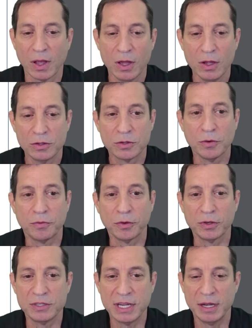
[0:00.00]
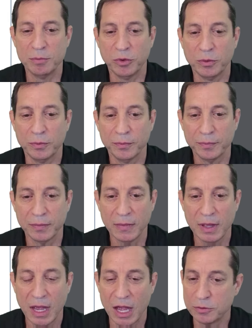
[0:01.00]
So for example,
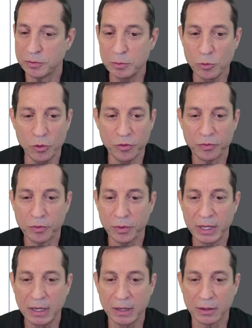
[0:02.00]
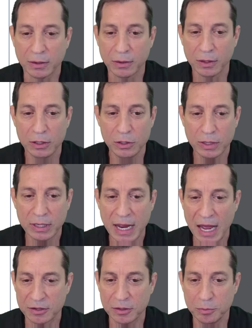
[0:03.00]
as we move through here, you can
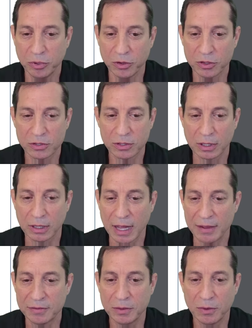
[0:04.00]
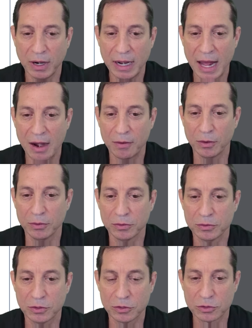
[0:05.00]
actually push left and right arrows
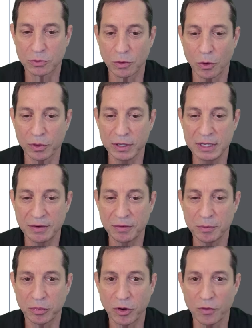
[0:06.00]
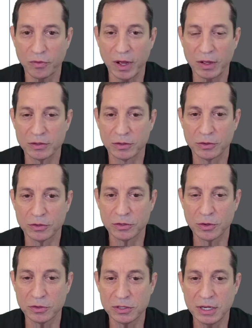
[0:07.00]
to scroll the different profiles that are
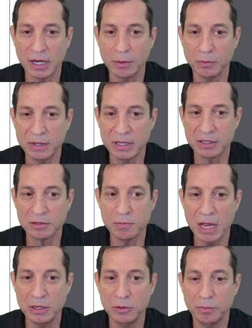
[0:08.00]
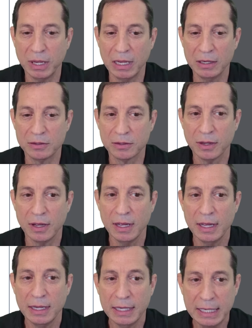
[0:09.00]
associated with this menu page.
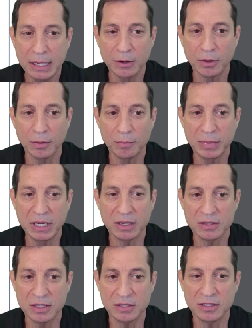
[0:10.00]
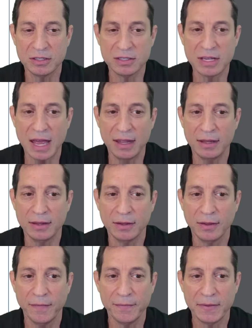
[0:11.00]
Here, because this is set
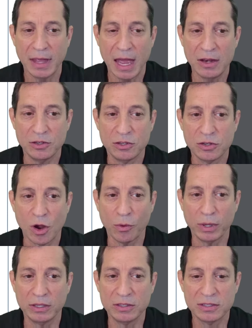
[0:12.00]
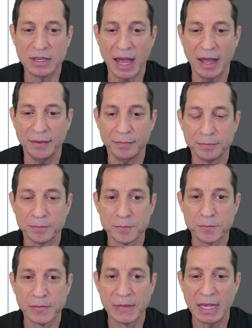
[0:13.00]
and showing set,
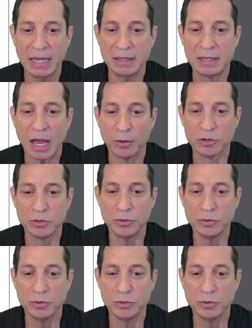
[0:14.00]
it tells you